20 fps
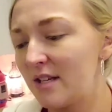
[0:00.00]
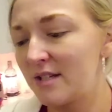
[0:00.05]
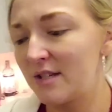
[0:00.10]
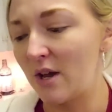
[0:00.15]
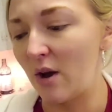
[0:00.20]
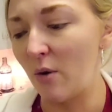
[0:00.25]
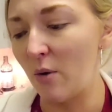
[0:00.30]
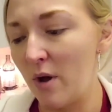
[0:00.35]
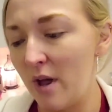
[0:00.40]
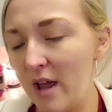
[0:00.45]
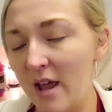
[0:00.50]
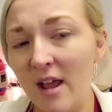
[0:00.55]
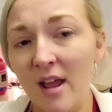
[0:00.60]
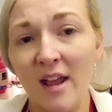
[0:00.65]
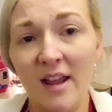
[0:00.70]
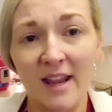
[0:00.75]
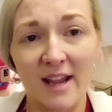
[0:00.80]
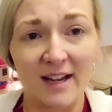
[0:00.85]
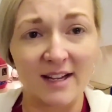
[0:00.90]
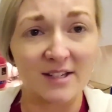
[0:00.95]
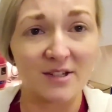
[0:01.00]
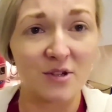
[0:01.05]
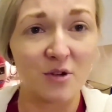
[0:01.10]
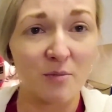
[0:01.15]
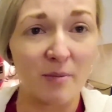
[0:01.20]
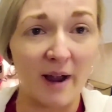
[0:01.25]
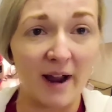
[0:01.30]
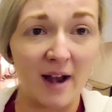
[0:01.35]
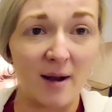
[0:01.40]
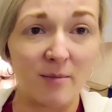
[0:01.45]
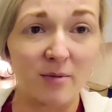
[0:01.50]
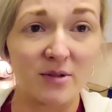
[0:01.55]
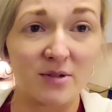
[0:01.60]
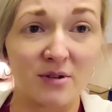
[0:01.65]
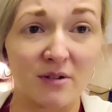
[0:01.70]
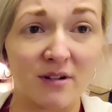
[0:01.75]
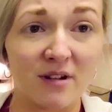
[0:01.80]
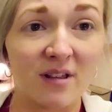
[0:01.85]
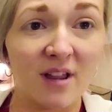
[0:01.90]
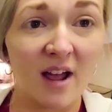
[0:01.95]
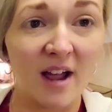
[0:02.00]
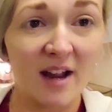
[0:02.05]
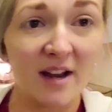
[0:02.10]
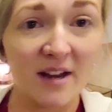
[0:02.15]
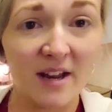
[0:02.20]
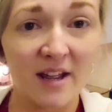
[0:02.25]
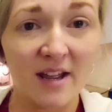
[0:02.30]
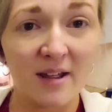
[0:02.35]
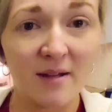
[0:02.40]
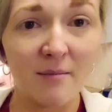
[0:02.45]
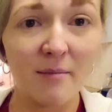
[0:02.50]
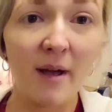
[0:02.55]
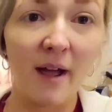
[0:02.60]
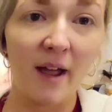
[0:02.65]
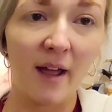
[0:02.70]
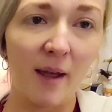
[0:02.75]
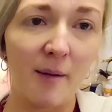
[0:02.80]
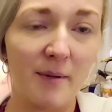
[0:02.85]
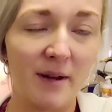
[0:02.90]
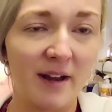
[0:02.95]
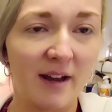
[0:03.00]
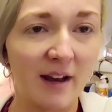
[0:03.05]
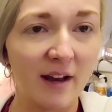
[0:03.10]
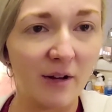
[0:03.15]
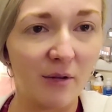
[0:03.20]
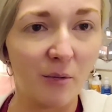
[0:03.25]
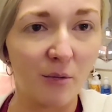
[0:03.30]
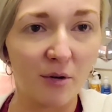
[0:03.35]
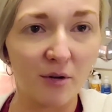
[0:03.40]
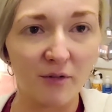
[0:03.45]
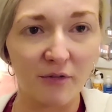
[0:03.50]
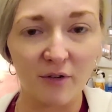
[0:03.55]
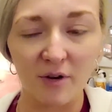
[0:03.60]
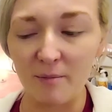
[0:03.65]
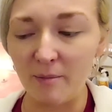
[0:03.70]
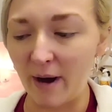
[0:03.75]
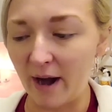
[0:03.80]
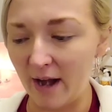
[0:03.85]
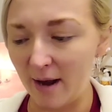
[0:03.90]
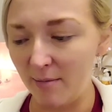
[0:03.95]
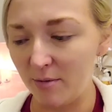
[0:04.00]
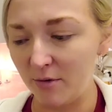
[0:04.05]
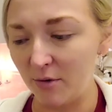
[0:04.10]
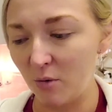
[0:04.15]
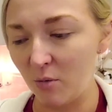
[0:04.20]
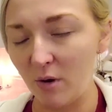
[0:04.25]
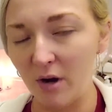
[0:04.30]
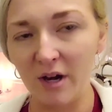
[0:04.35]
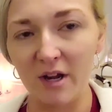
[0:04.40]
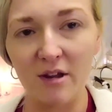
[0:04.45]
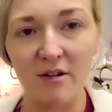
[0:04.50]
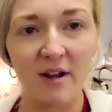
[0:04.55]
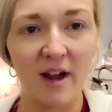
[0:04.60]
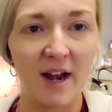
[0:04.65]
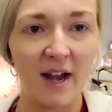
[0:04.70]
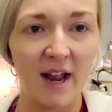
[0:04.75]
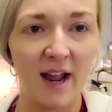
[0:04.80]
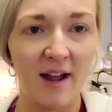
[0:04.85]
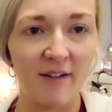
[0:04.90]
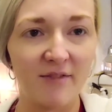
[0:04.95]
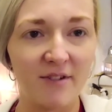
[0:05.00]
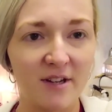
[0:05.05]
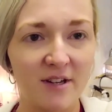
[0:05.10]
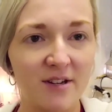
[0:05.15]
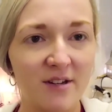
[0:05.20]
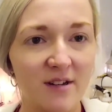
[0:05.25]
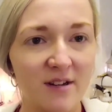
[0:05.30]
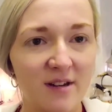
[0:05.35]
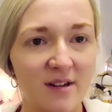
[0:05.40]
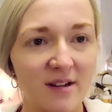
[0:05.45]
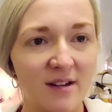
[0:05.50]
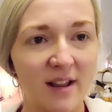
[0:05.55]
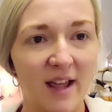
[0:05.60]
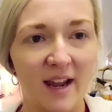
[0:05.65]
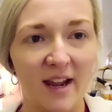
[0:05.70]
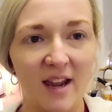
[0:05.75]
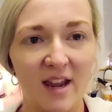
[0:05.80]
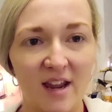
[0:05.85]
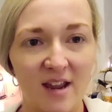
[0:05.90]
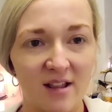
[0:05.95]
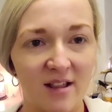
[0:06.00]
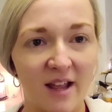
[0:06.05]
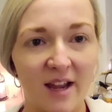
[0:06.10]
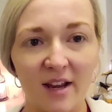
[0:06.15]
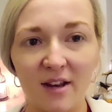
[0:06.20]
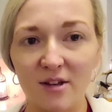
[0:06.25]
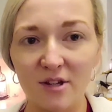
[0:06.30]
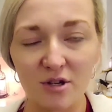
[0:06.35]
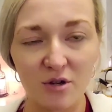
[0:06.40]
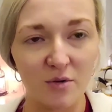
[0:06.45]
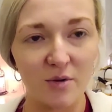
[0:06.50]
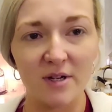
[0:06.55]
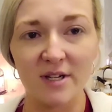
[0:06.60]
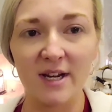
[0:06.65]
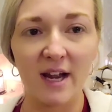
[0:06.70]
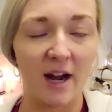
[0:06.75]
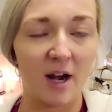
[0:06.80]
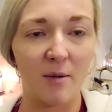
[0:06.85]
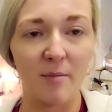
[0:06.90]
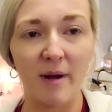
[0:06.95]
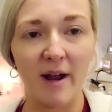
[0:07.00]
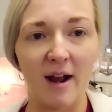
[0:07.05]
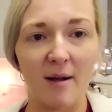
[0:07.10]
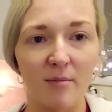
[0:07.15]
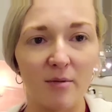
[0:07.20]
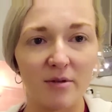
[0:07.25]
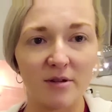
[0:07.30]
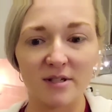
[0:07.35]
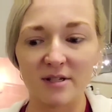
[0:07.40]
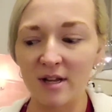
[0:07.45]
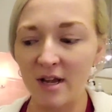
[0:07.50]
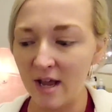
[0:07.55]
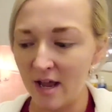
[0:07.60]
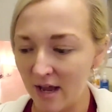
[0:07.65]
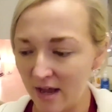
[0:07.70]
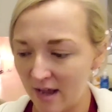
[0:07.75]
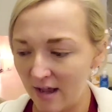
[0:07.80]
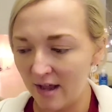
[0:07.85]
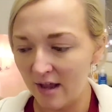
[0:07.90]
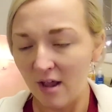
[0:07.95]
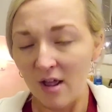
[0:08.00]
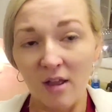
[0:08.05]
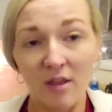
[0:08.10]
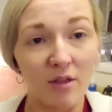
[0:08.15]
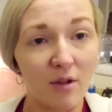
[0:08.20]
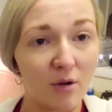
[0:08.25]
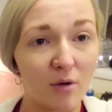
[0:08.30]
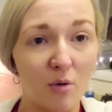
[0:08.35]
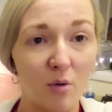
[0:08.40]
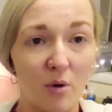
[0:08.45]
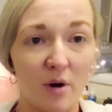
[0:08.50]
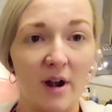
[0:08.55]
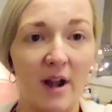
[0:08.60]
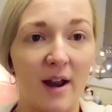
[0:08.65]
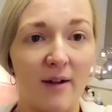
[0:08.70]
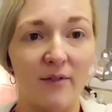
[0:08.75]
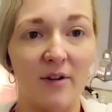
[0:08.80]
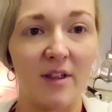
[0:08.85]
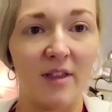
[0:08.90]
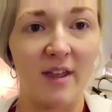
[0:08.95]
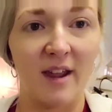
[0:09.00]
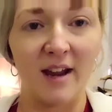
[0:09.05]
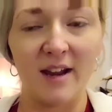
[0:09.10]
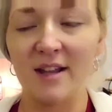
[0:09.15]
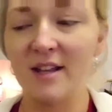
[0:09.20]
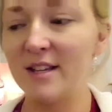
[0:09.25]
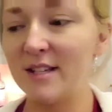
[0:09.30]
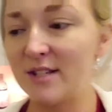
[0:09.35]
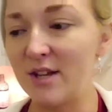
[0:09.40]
So yeah, because 2 pineapples are a lot. But I mean, in order for the pineapple to work, you kind of have to like eat like 2 entire pineapples, the core and everything.